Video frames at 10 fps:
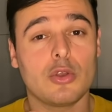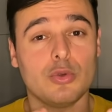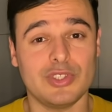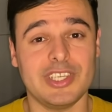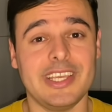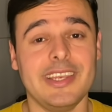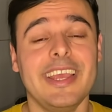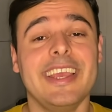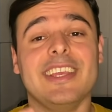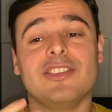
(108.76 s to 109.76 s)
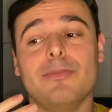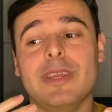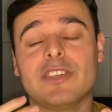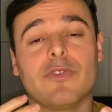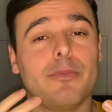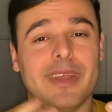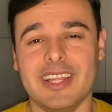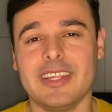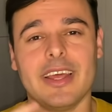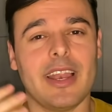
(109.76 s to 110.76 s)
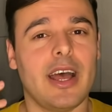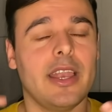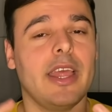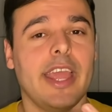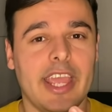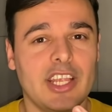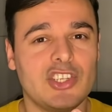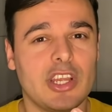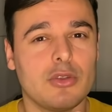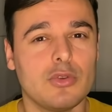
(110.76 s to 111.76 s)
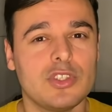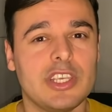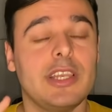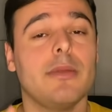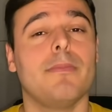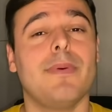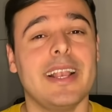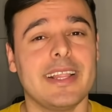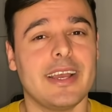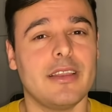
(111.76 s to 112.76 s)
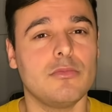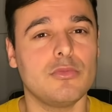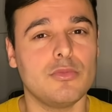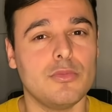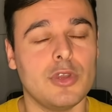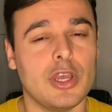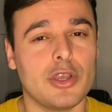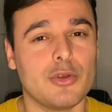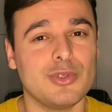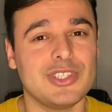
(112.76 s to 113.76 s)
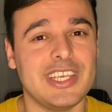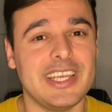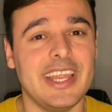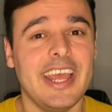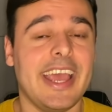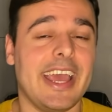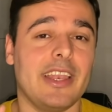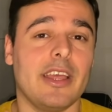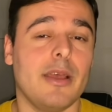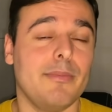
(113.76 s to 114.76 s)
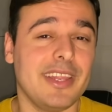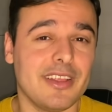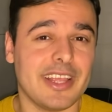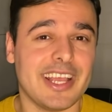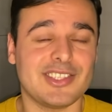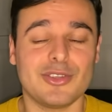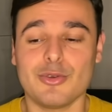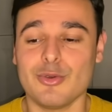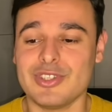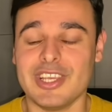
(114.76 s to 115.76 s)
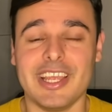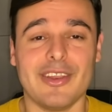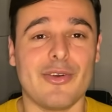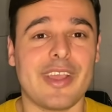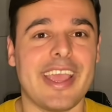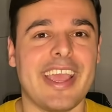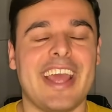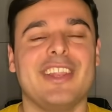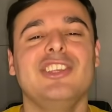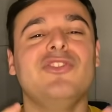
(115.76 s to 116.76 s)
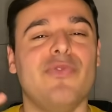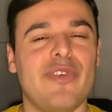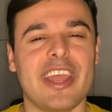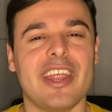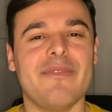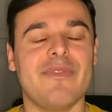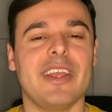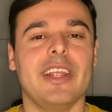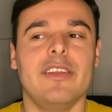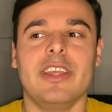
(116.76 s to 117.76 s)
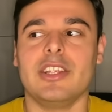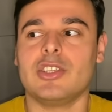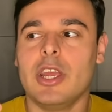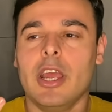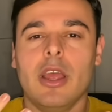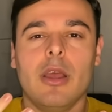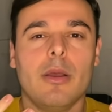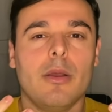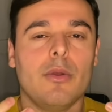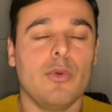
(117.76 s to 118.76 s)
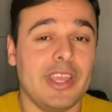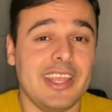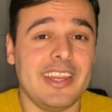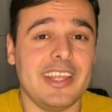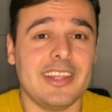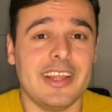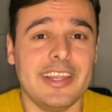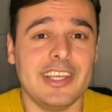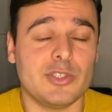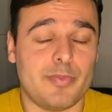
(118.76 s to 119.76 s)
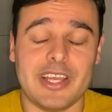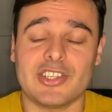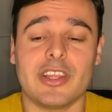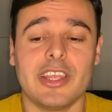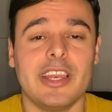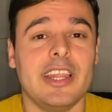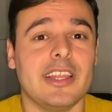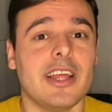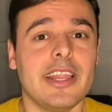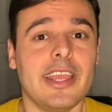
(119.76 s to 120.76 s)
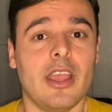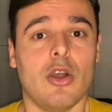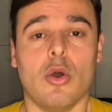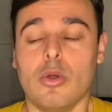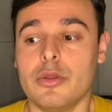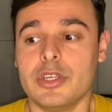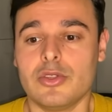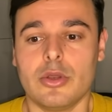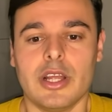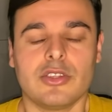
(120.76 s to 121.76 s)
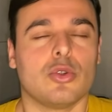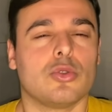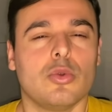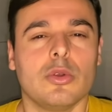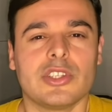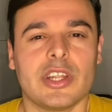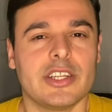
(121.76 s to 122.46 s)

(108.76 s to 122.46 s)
cuisine, is a mix from Mediterranean, Asian cuisine, Balkan cuisine, and Middle Eastern cuisine, okay, and is very, very rich. In Italy, especially in Italy, all restaurants or Turks